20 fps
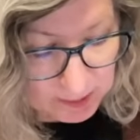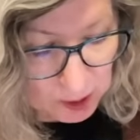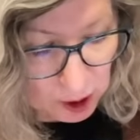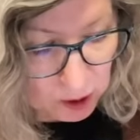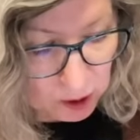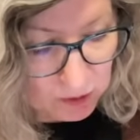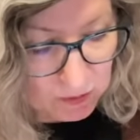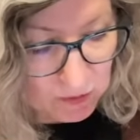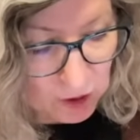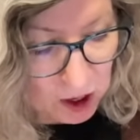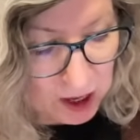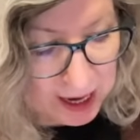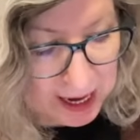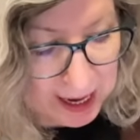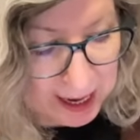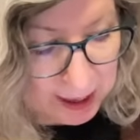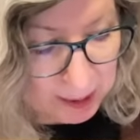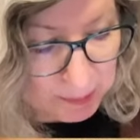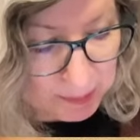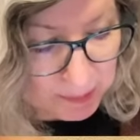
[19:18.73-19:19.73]

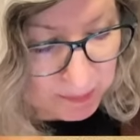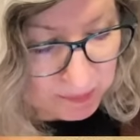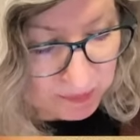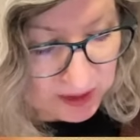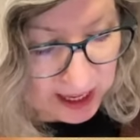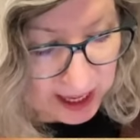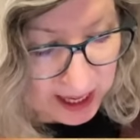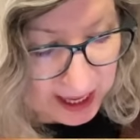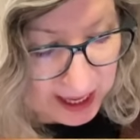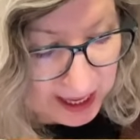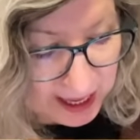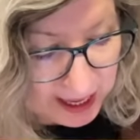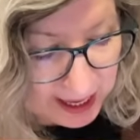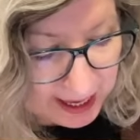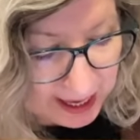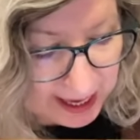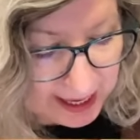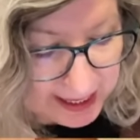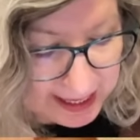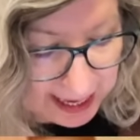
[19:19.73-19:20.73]
overlap.
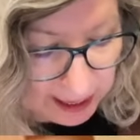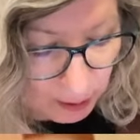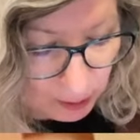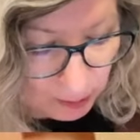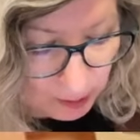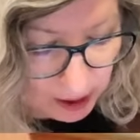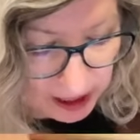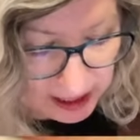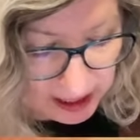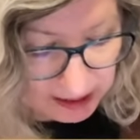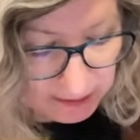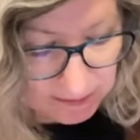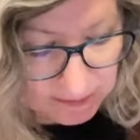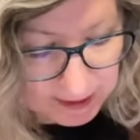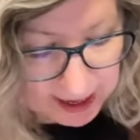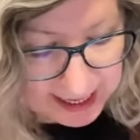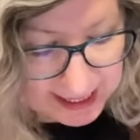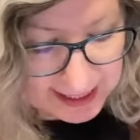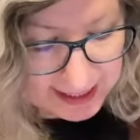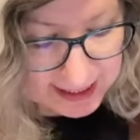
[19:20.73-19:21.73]
And now I want to
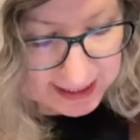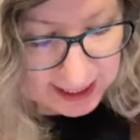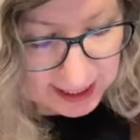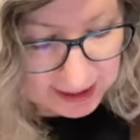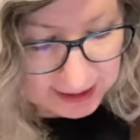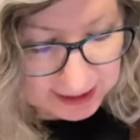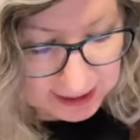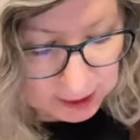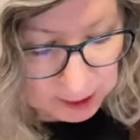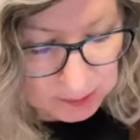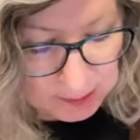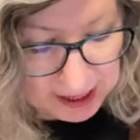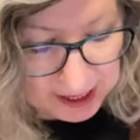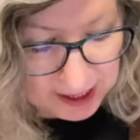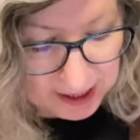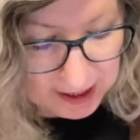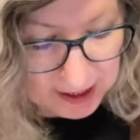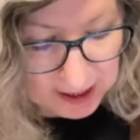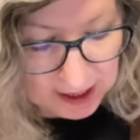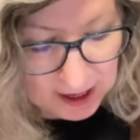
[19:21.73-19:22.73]
erase a little bit
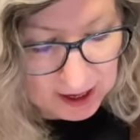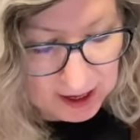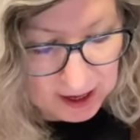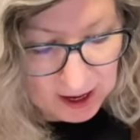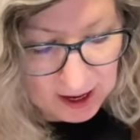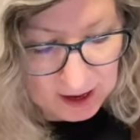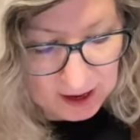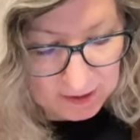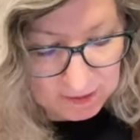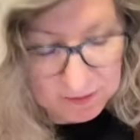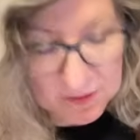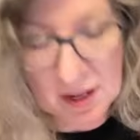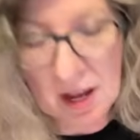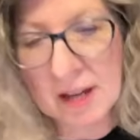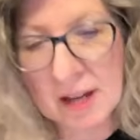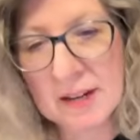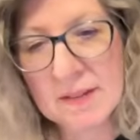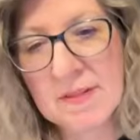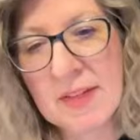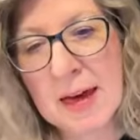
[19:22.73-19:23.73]
of kind
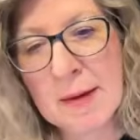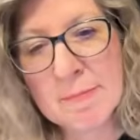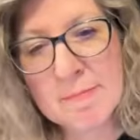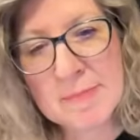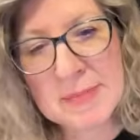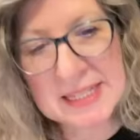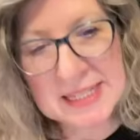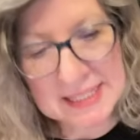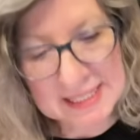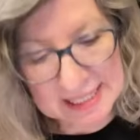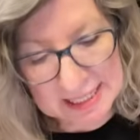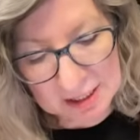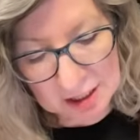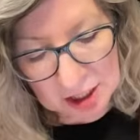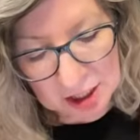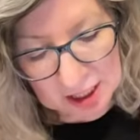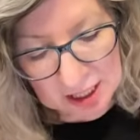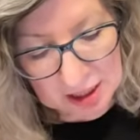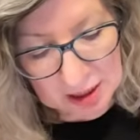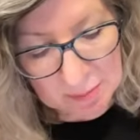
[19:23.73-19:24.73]
of that misty
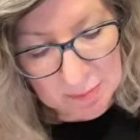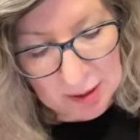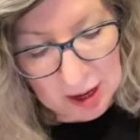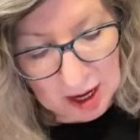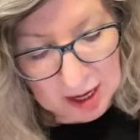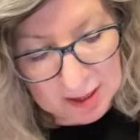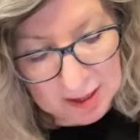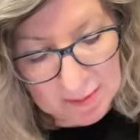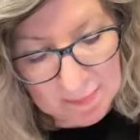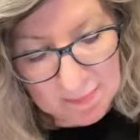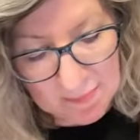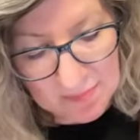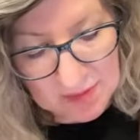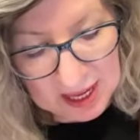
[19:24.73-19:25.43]
look at the bottom.